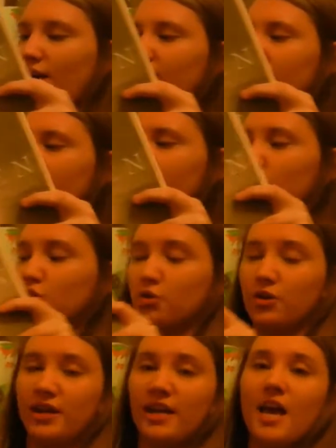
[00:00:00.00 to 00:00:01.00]
different
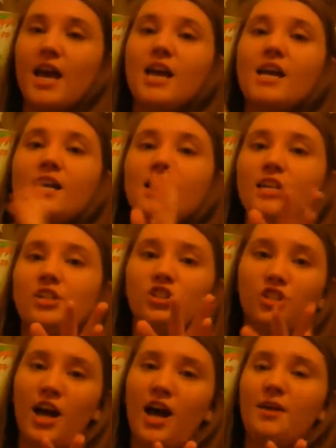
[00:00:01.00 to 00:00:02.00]
story each
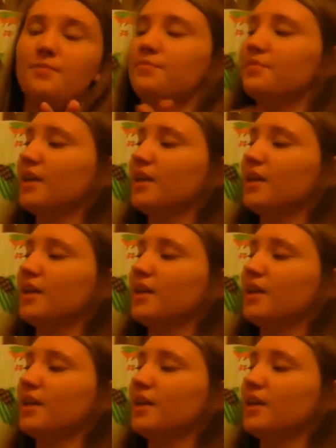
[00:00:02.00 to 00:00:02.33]
time.